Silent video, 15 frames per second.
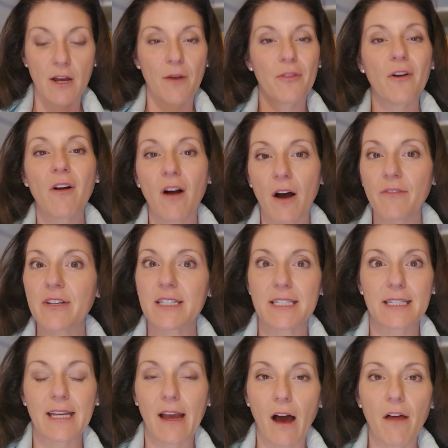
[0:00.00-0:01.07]
There are
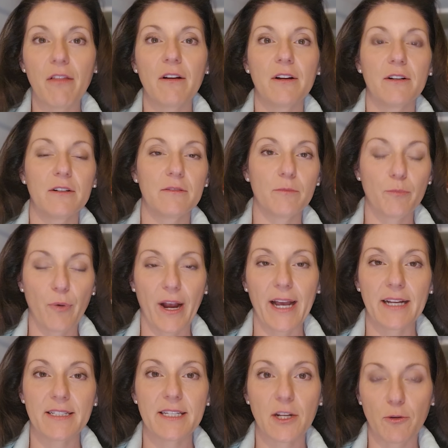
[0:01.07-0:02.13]
obviously other
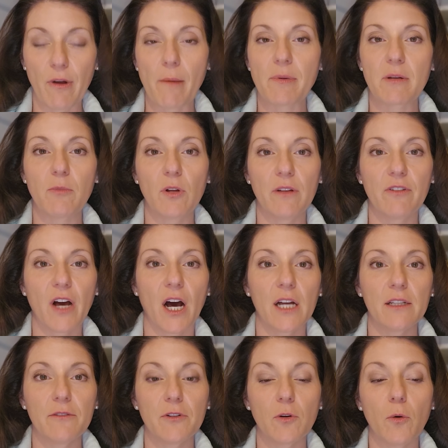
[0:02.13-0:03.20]
brands that are reputable of cod
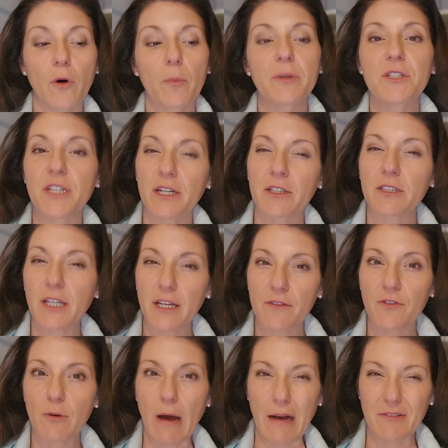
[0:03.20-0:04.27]
liver oil, particularly
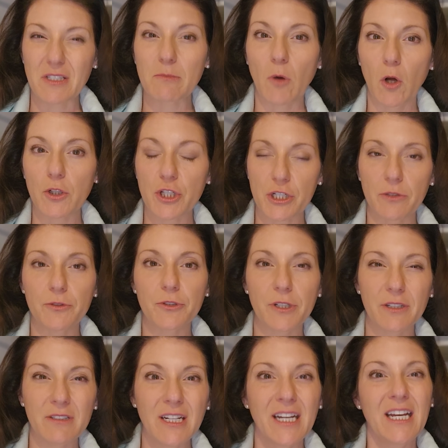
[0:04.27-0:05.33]
if you have small
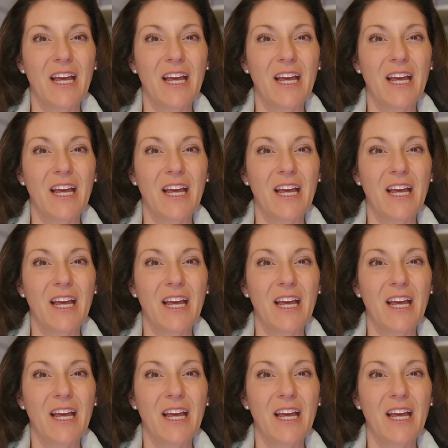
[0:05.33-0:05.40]
children.